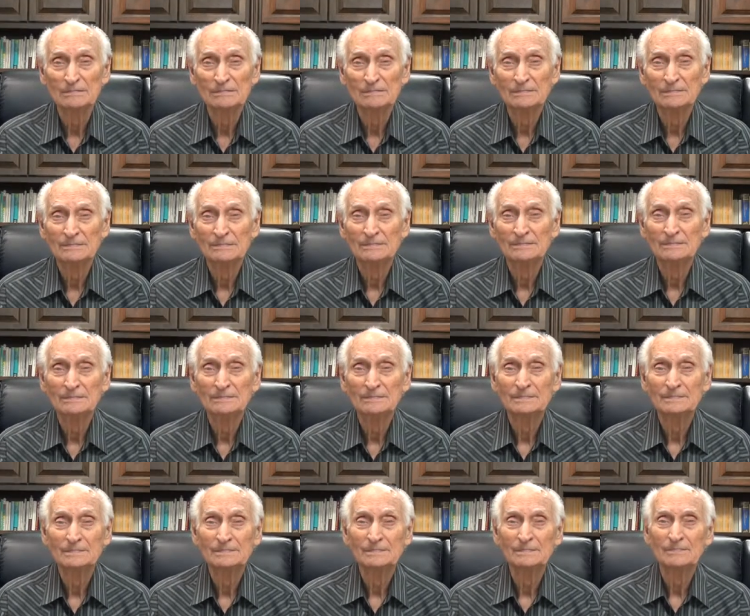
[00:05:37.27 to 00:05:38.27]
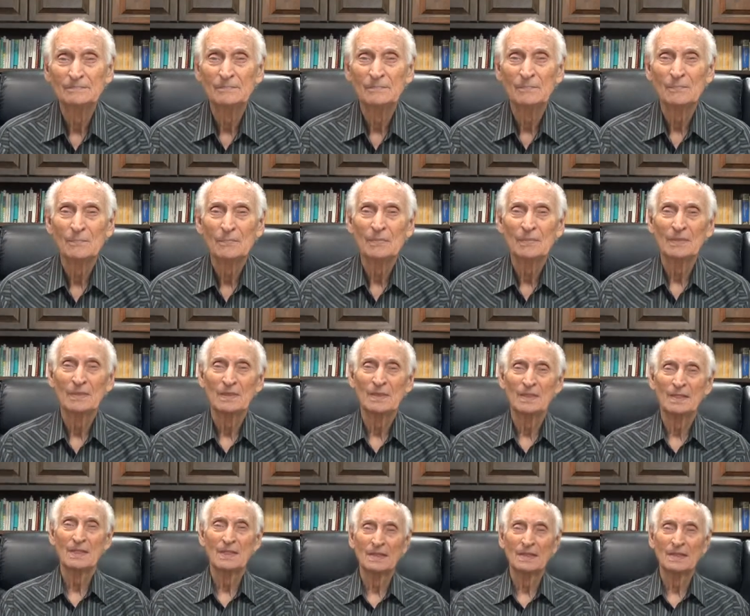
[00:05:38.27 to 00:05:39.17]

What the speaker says: No one is speaking in this clip.